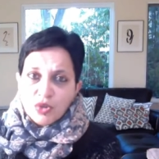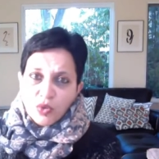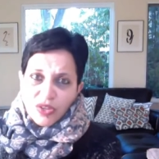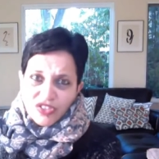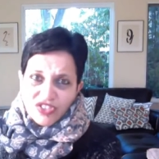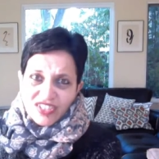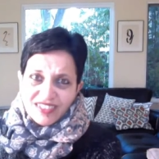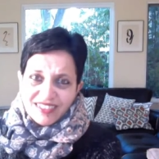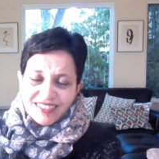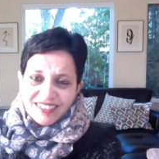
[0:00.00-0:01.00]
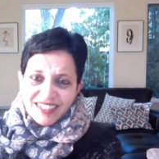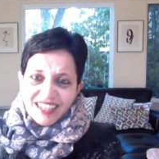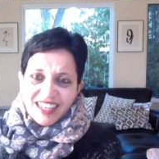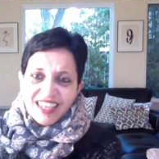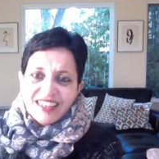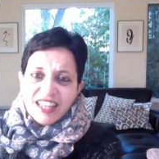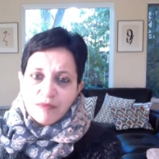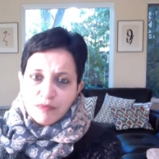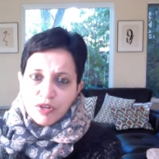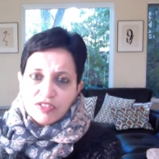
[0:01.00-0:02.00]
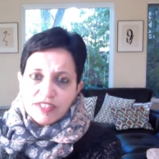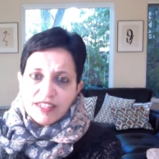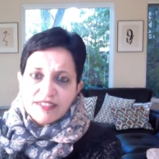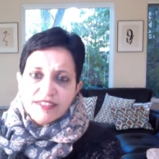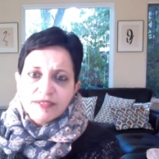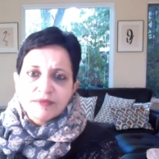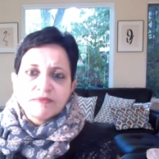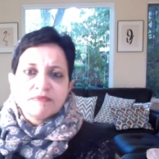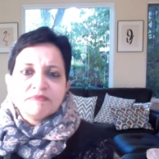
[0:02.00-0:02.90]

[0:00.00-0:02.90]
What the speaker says: question in that process.